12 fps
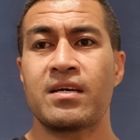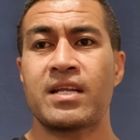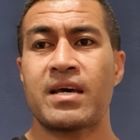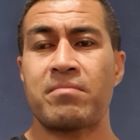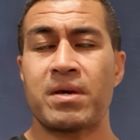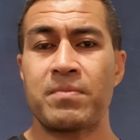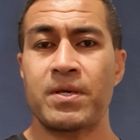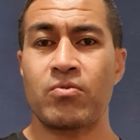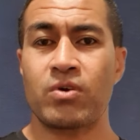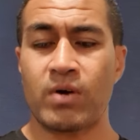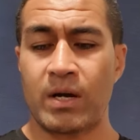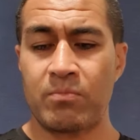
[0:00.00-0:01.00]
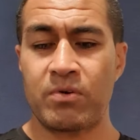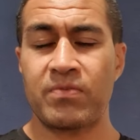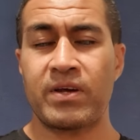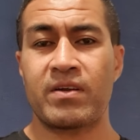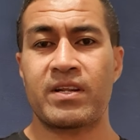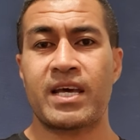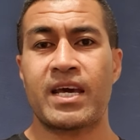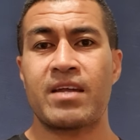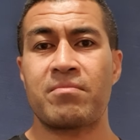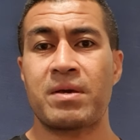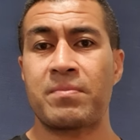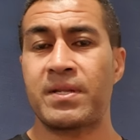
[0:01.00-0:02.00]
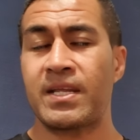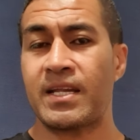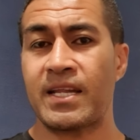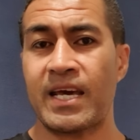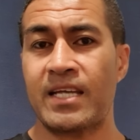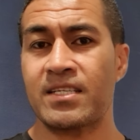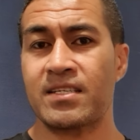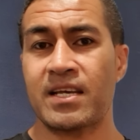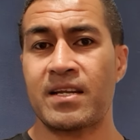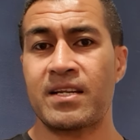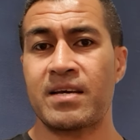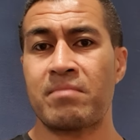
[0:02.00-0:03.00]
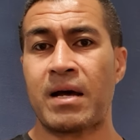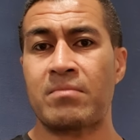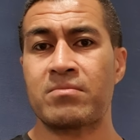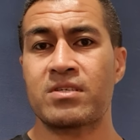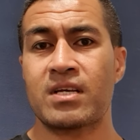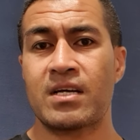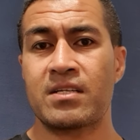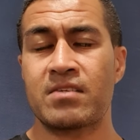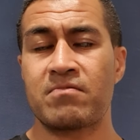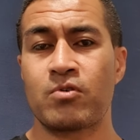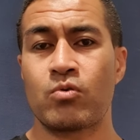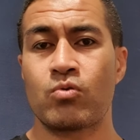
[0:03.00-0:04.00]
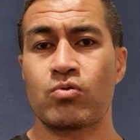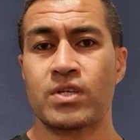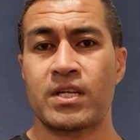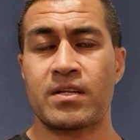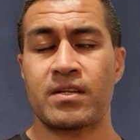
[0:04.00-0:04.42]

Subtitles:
that maybe grow up without a dad, maybe their dads and their moms are divorced,